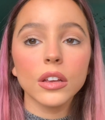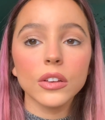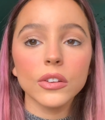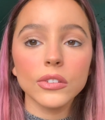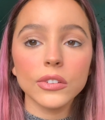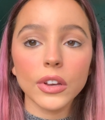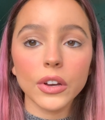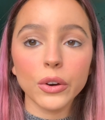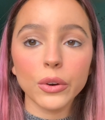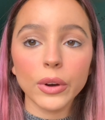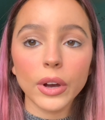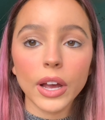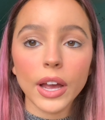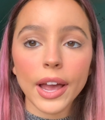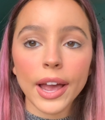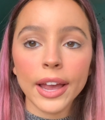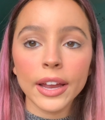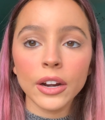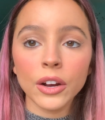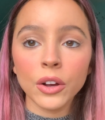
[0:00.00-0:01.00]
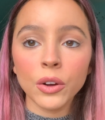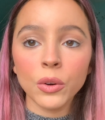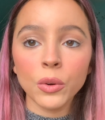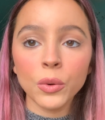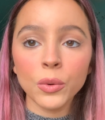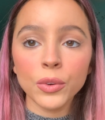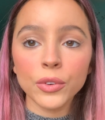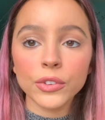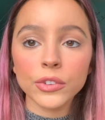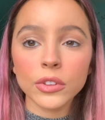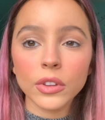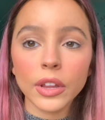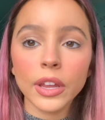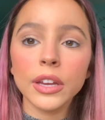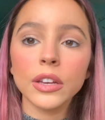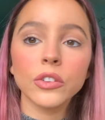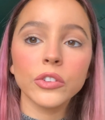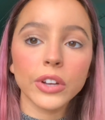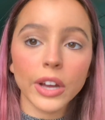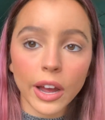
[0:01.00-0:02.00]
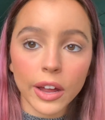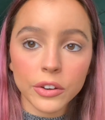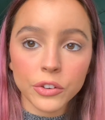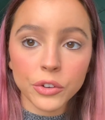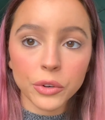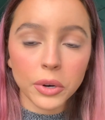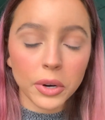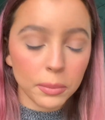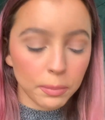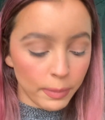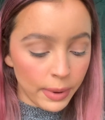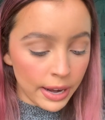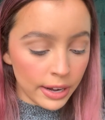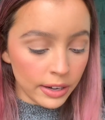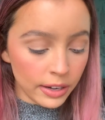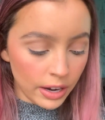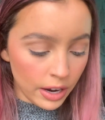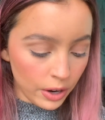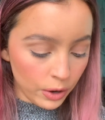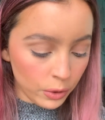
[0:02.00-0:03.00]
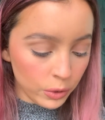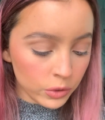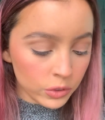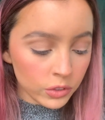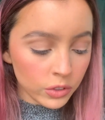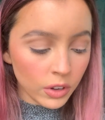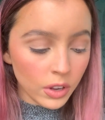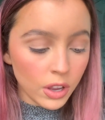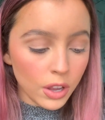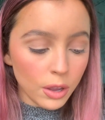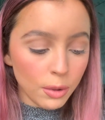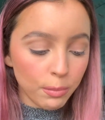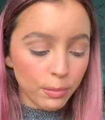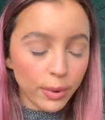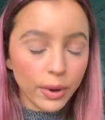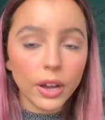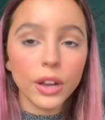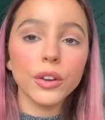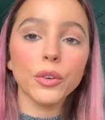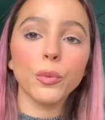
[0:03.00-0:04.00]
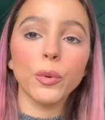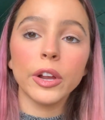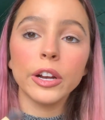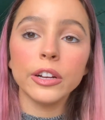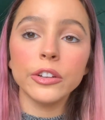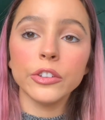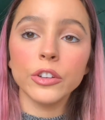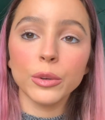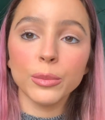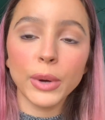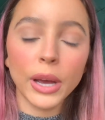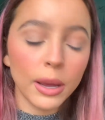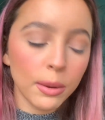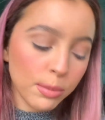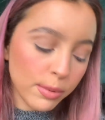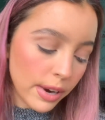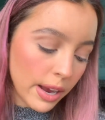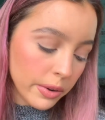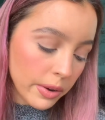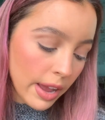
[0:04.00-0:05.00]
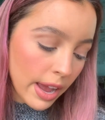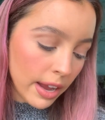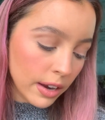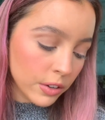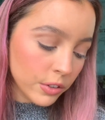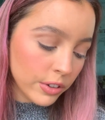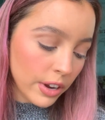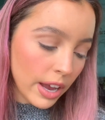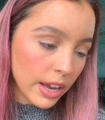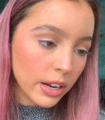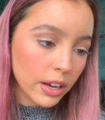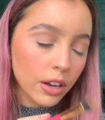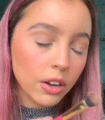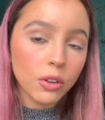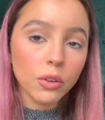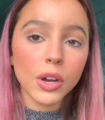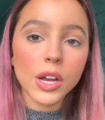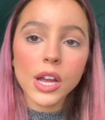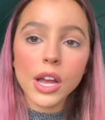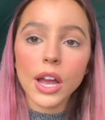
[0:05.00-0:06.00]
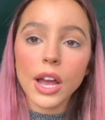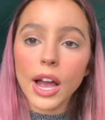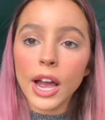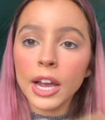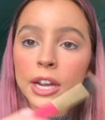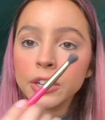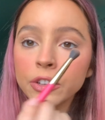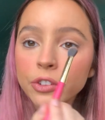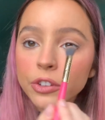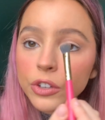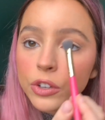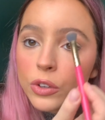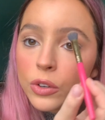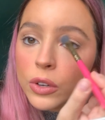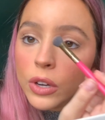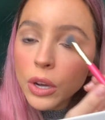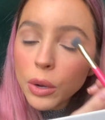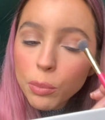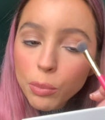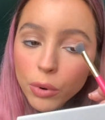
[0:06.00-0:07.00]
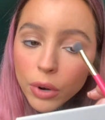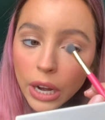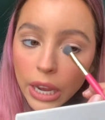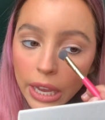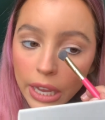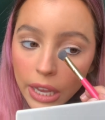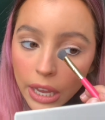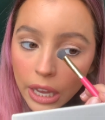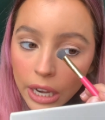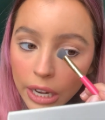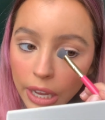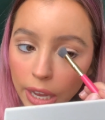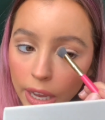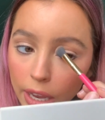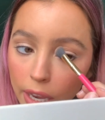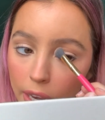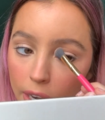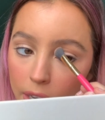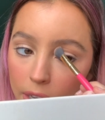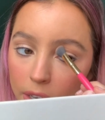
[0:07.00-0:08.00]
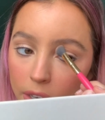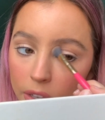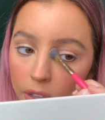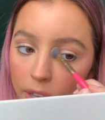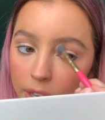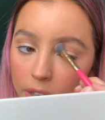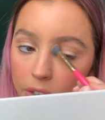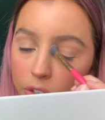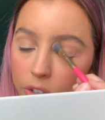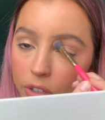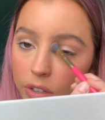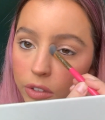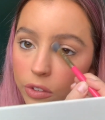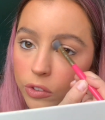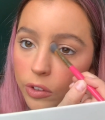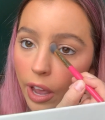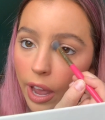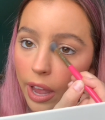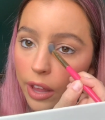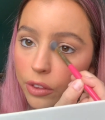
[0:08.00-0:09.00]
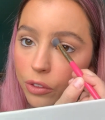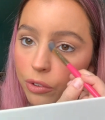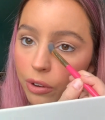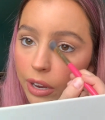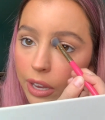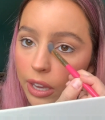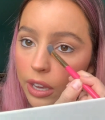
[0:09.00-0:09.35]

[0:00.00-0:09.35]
So I don't like to contour my nose, But when I do my brown eyeshadow, I do bring it in like to the sides right